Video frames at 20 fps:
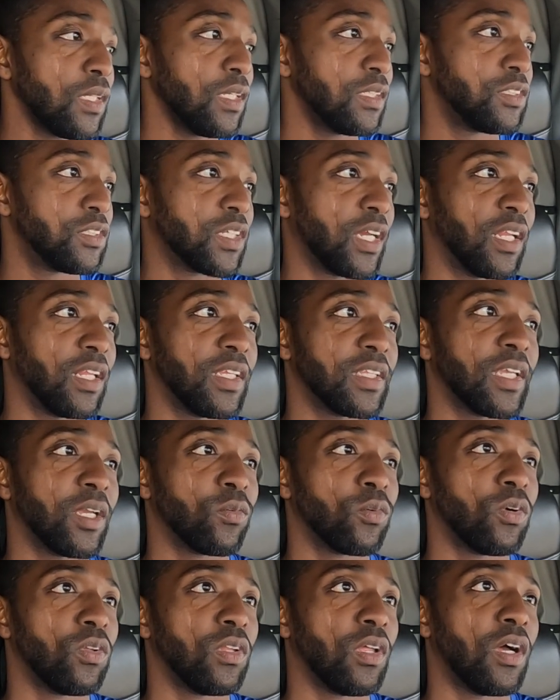I'm just gonna let
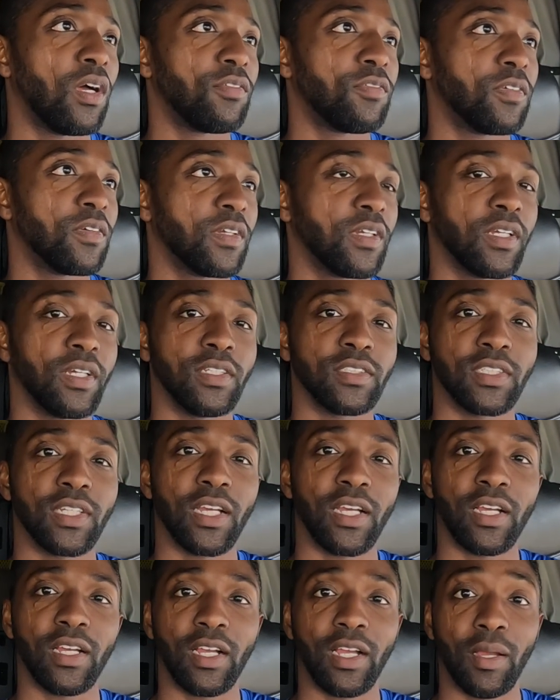that roll off, because
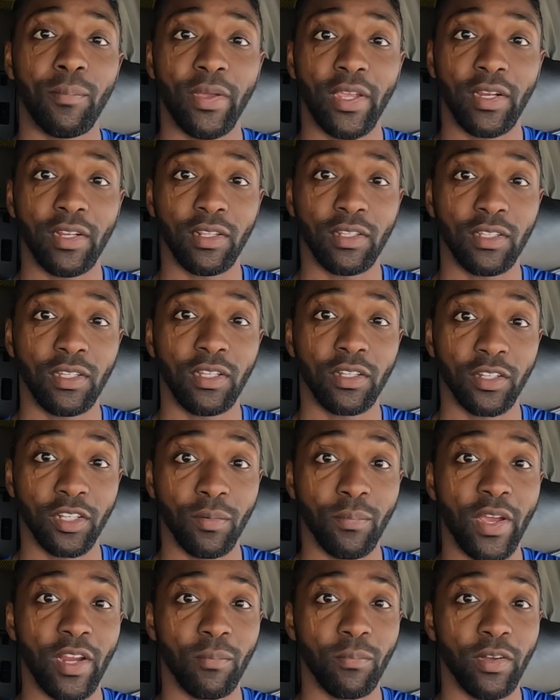I made a
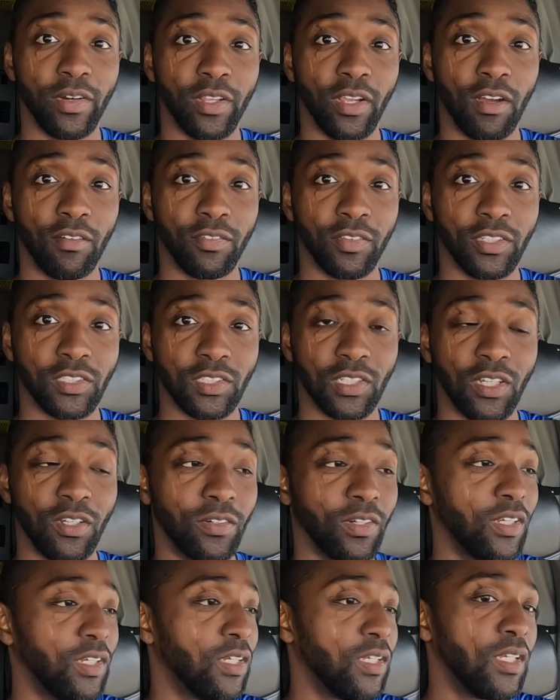good amount of money off of this
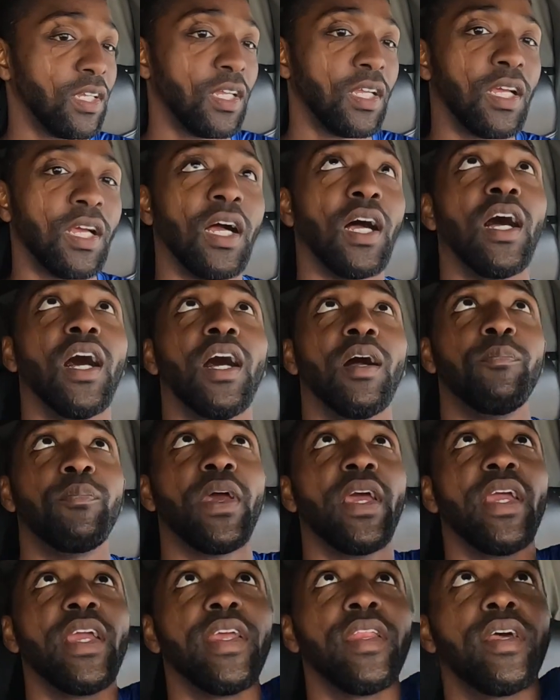load. I
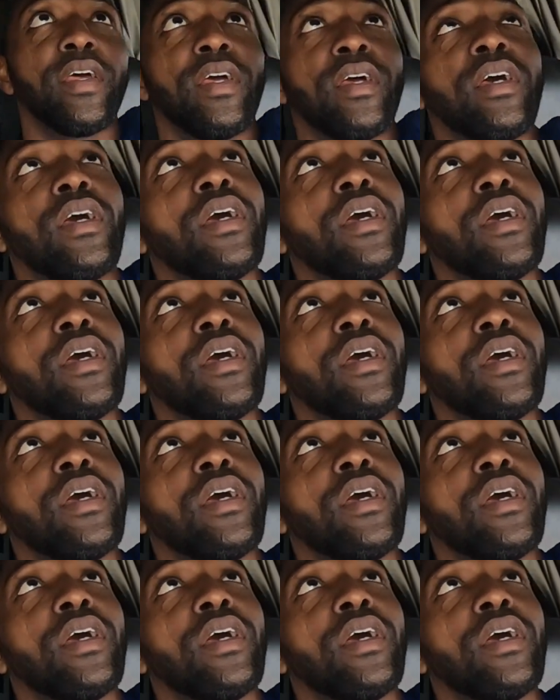paid,